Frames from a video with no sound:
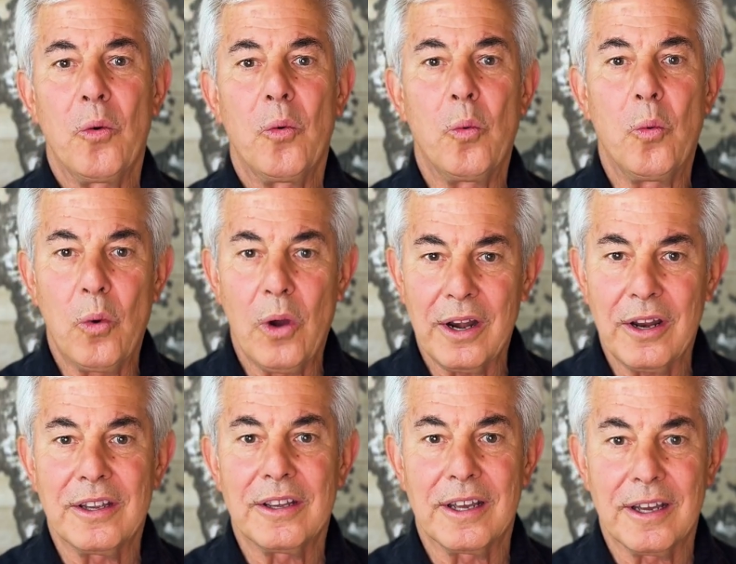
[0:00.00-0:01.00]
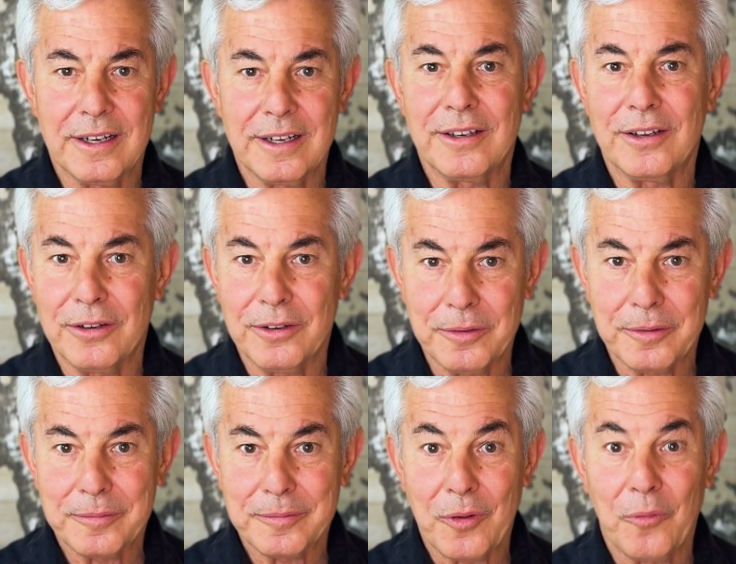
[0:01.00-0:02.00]
What are you going to do?
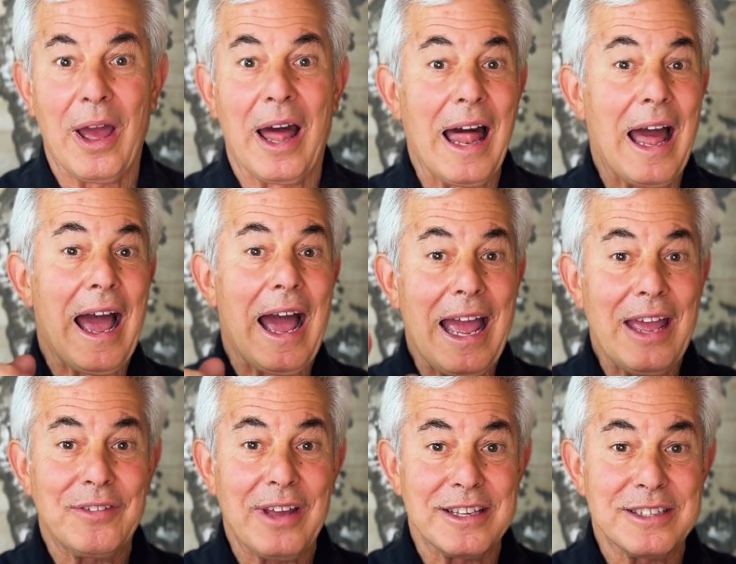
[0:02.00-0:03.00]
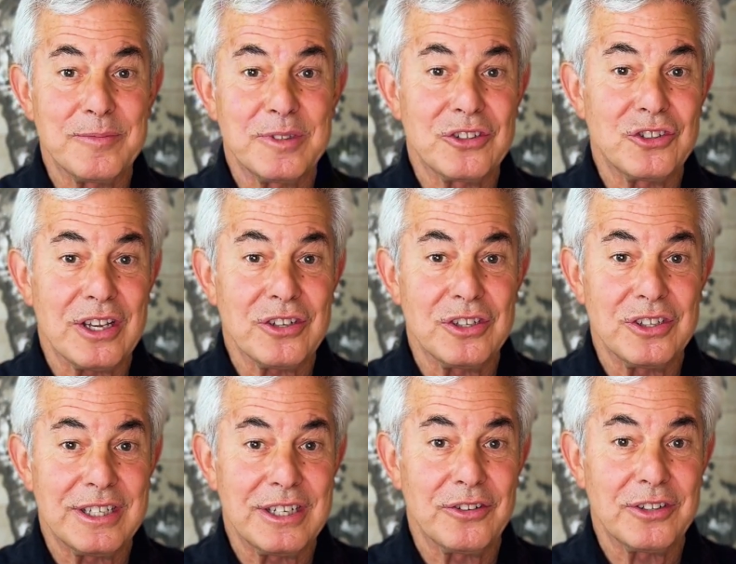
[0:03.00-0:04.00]
Well, I've got some
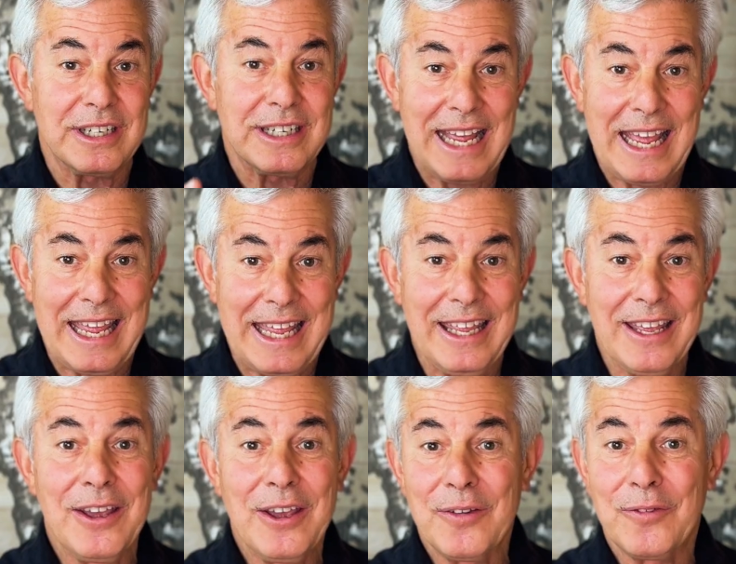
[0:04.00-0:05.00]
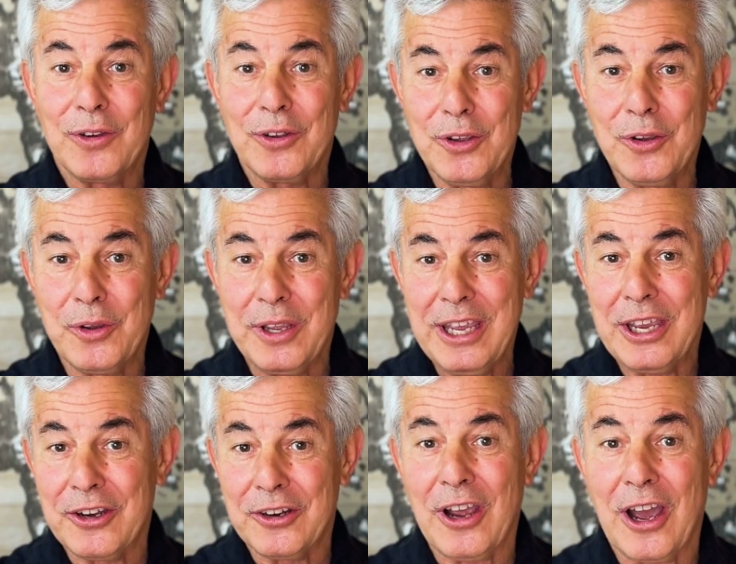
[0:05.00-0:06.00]
suggestions here today for you
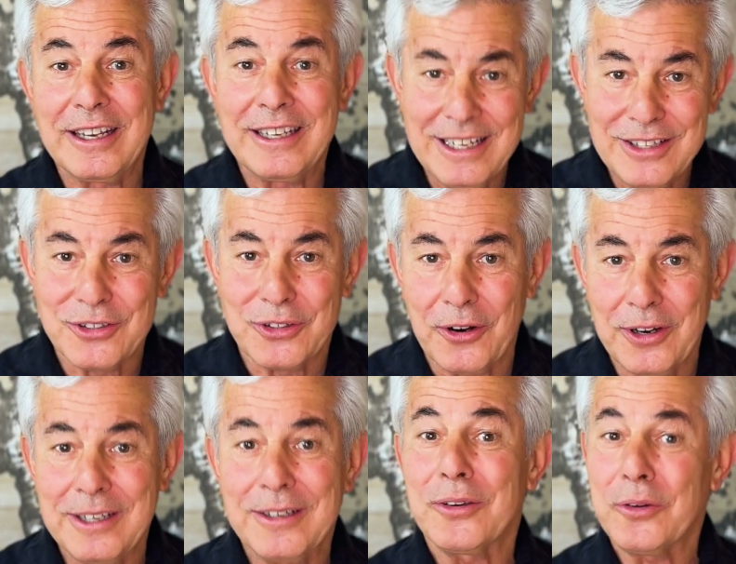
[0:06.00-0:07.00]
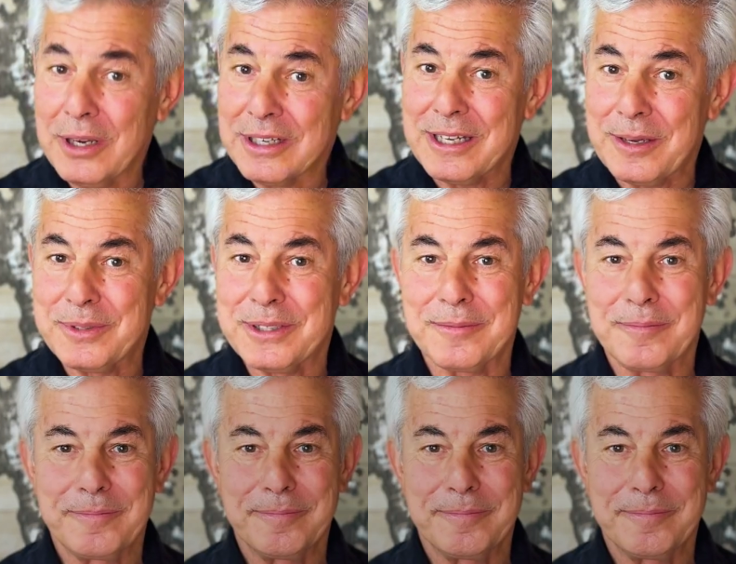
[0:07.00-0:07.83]
here on Kid Story Quick Tips.